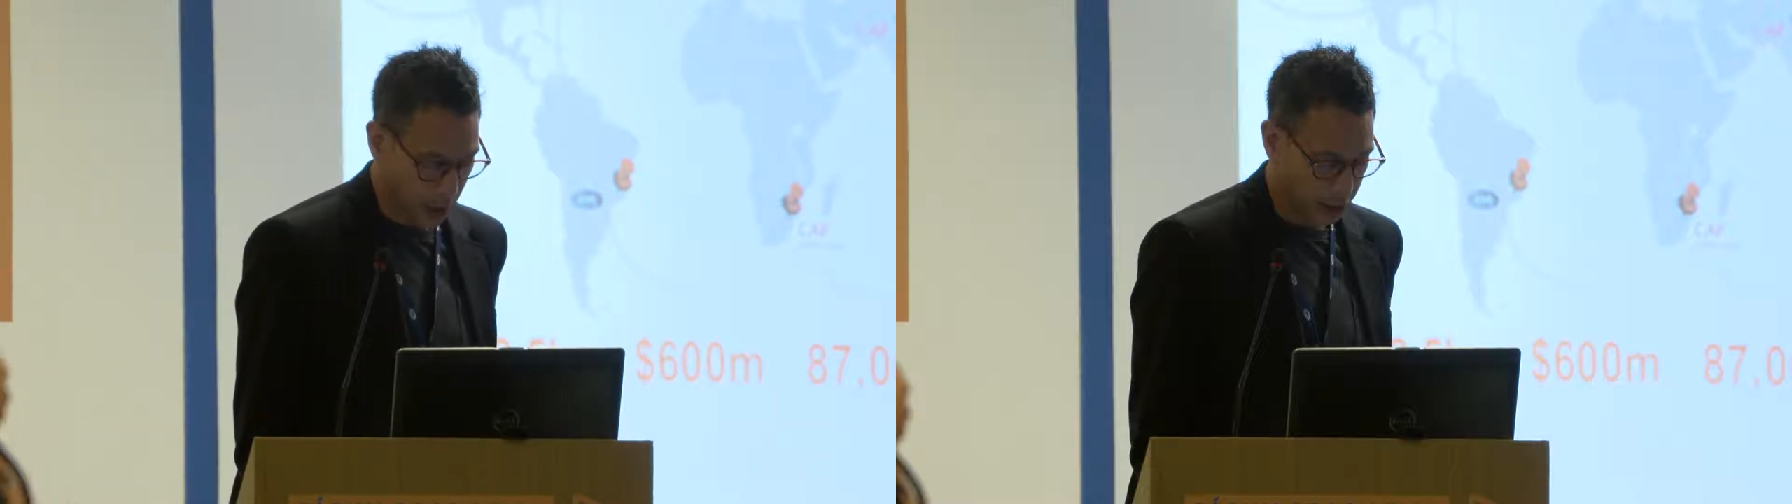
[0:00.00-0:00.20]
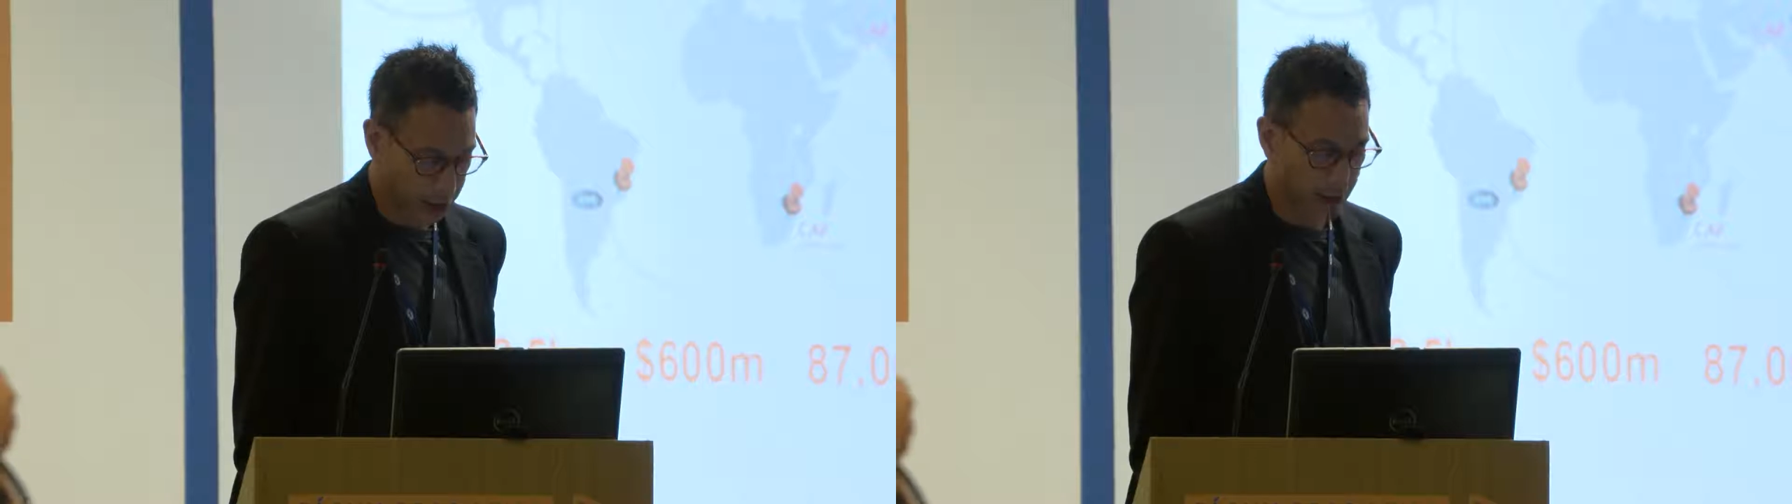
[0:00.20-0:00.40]

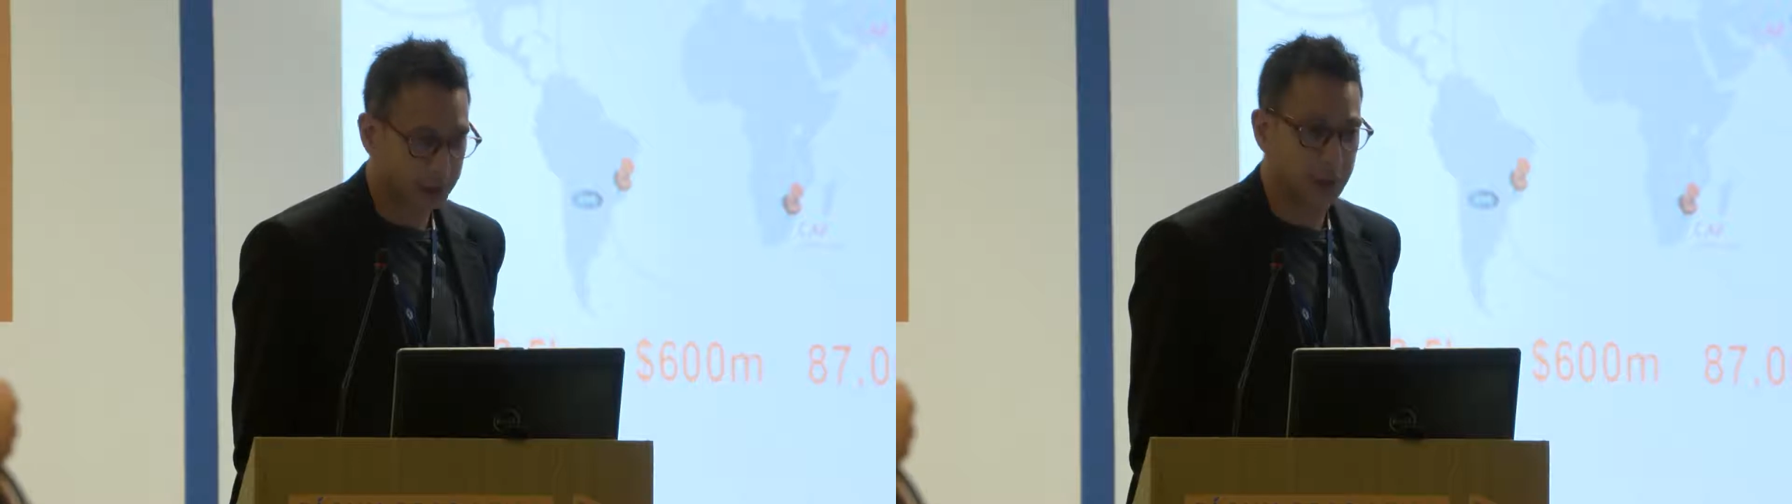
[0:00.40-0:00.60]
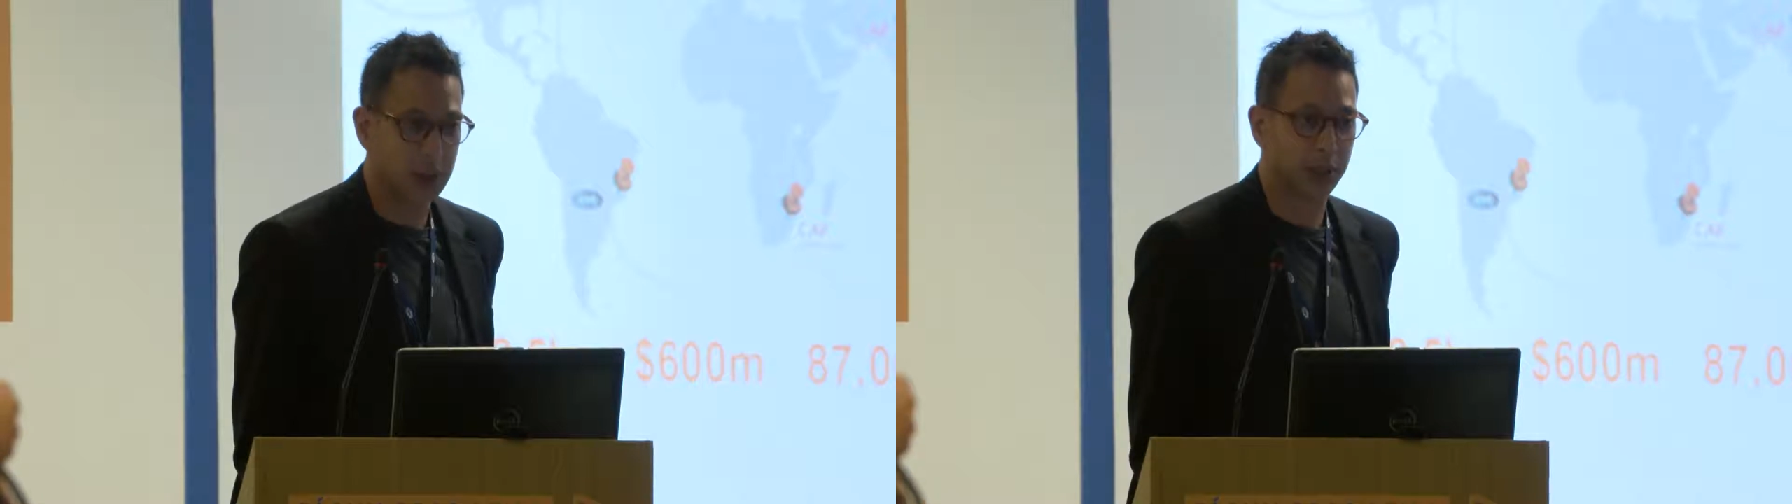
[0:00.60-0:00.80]
and
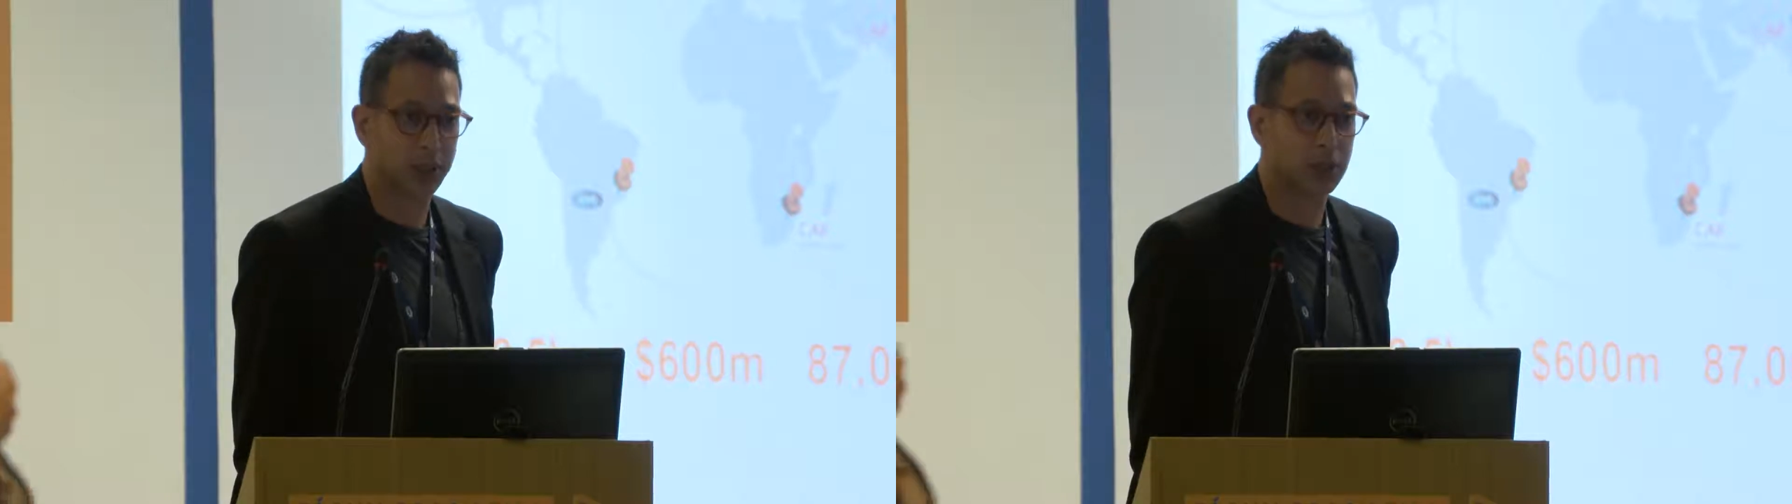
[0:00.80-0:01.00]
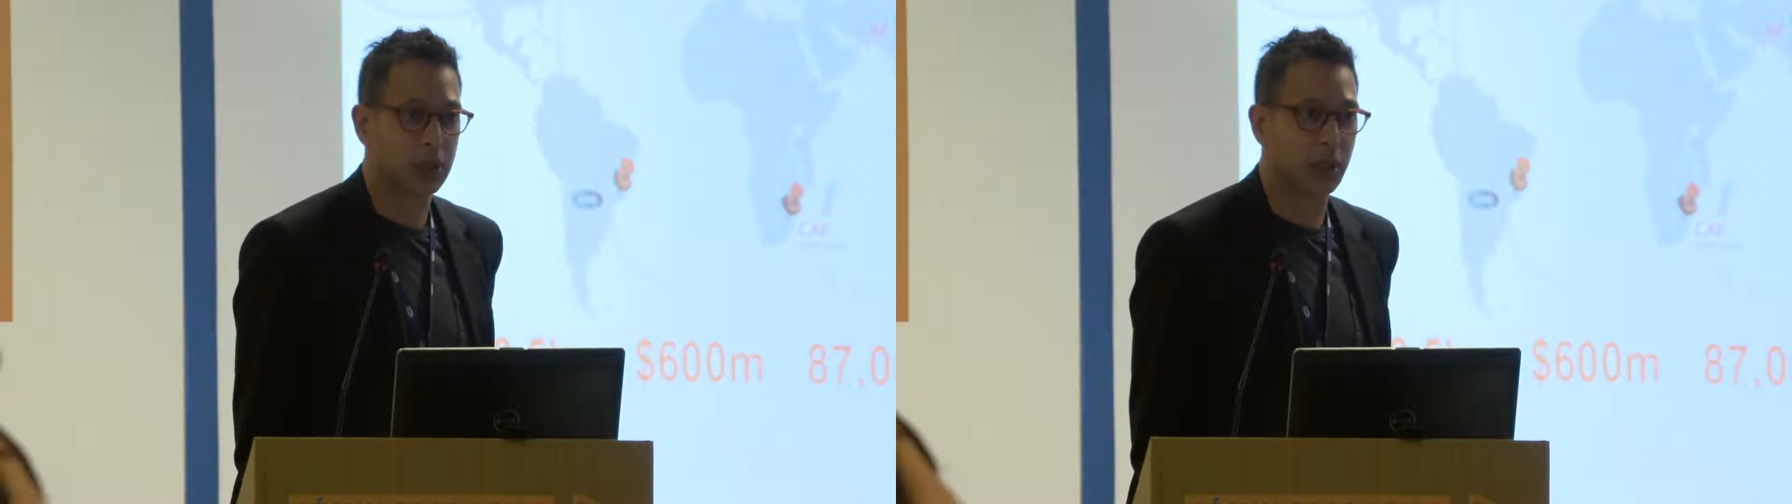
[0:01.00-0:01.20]
strengthens civil
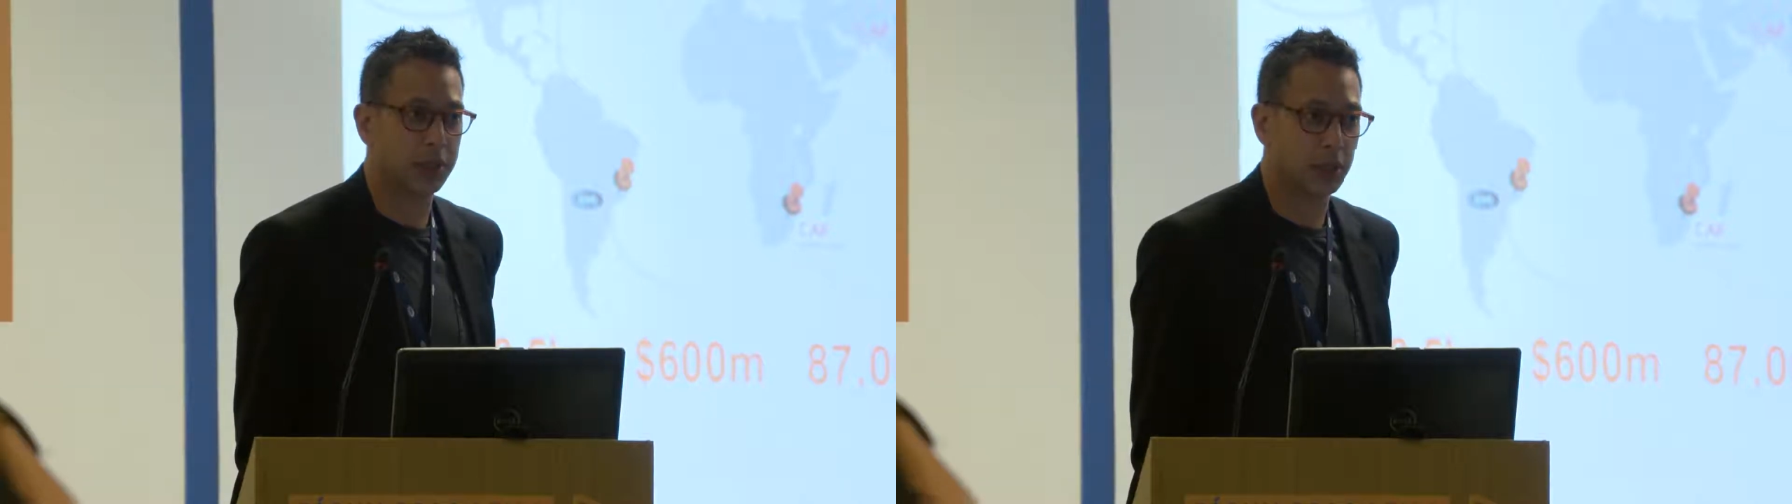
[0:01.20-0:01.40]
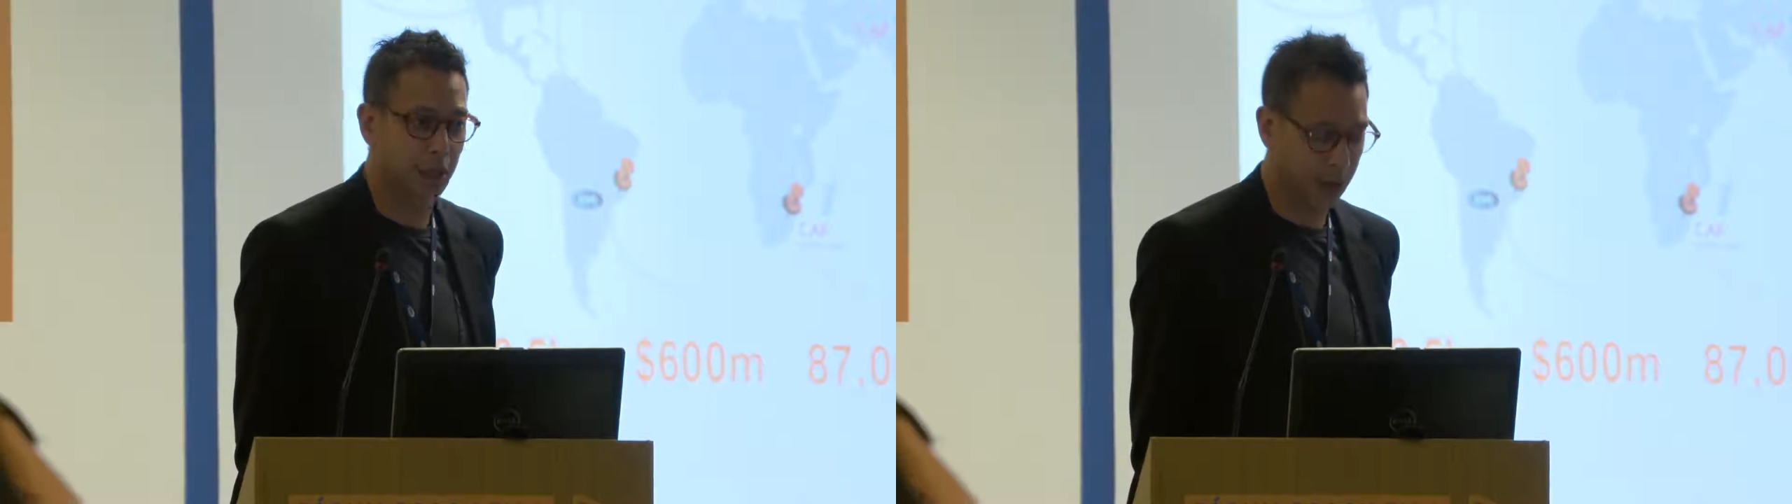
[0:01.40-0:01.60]

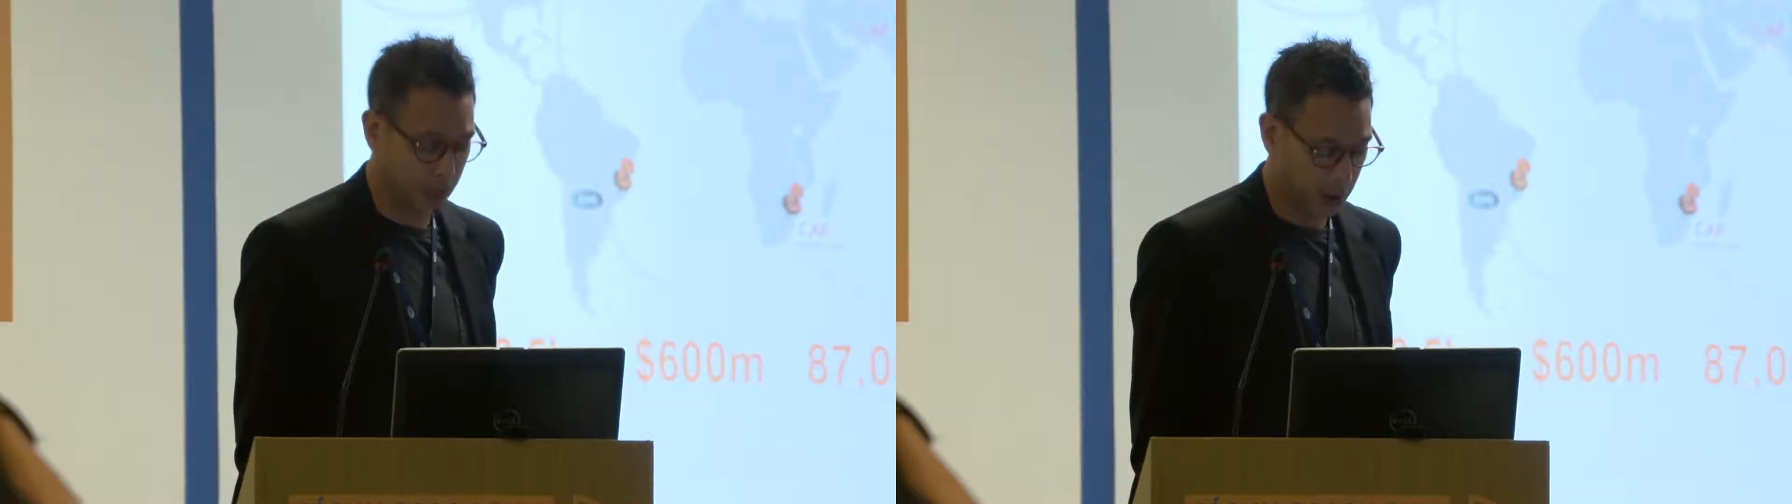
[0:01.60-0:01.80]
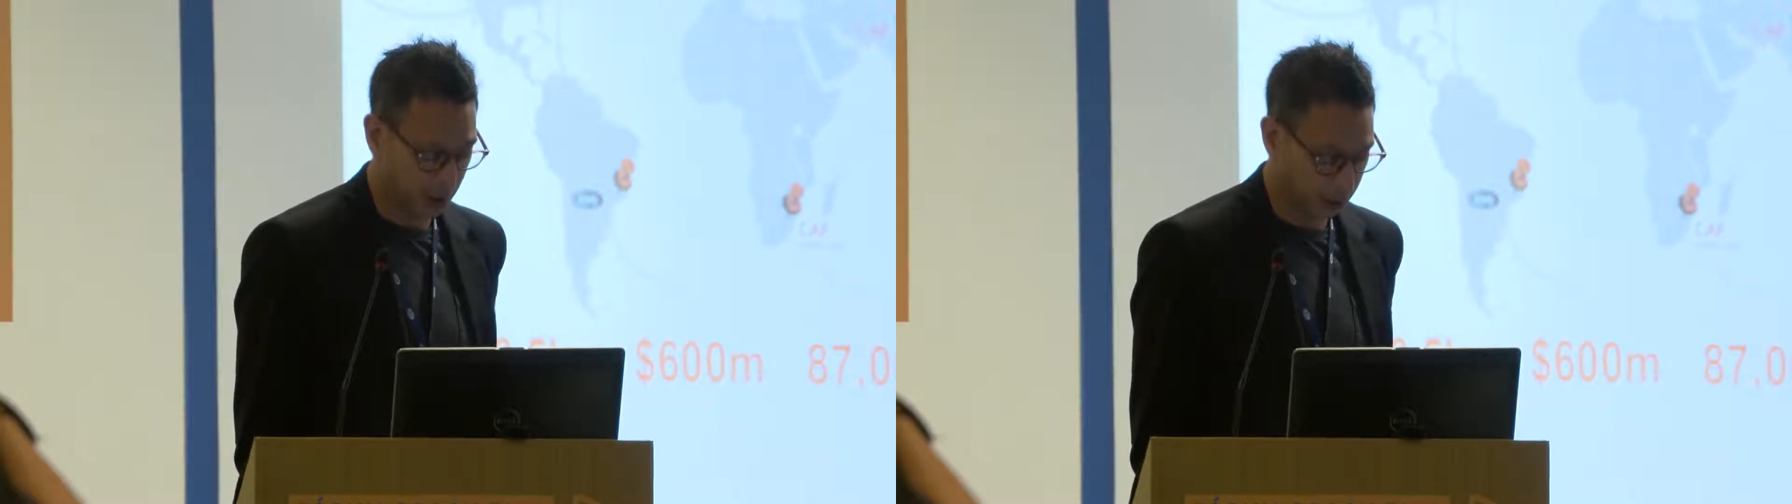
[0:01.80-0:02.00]
society around the
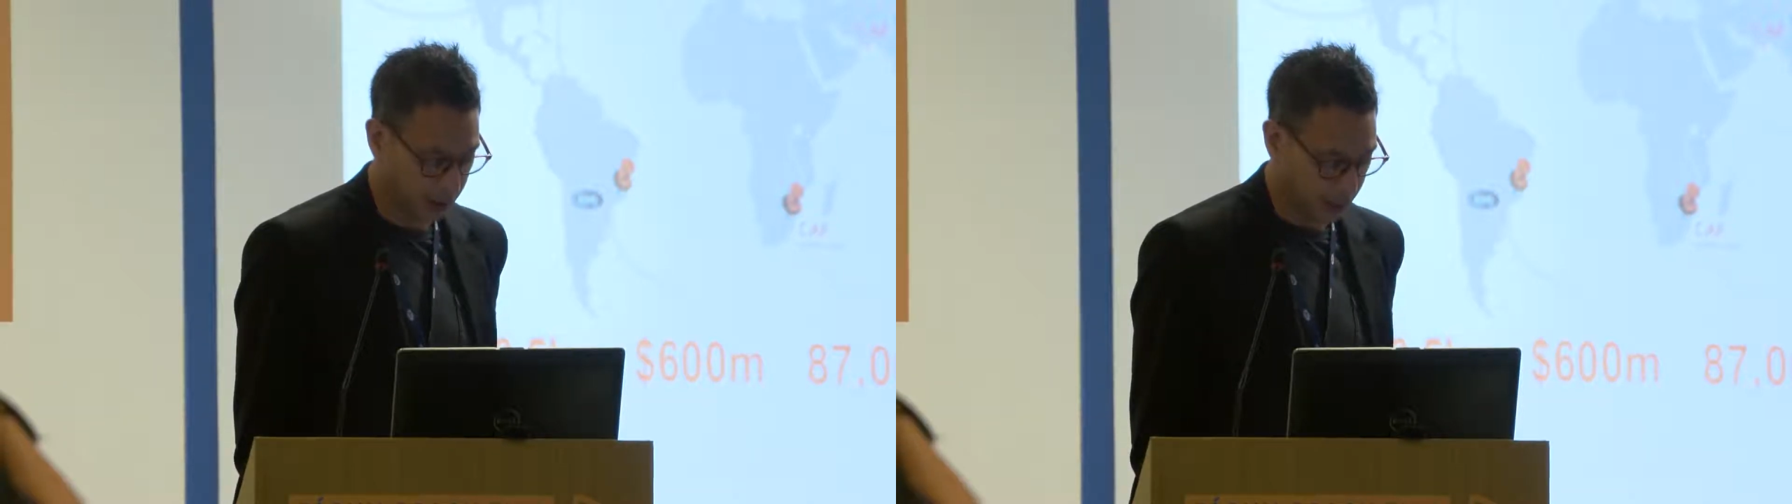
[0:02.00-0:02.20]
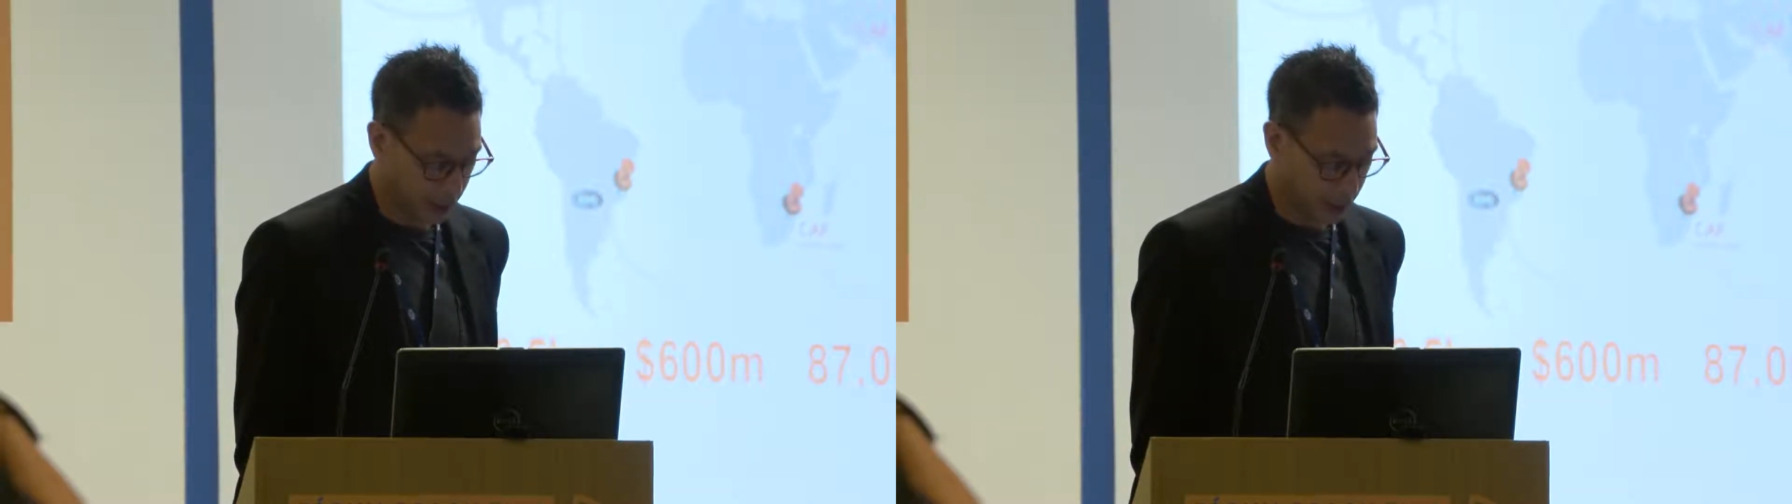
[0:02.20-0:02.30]
world.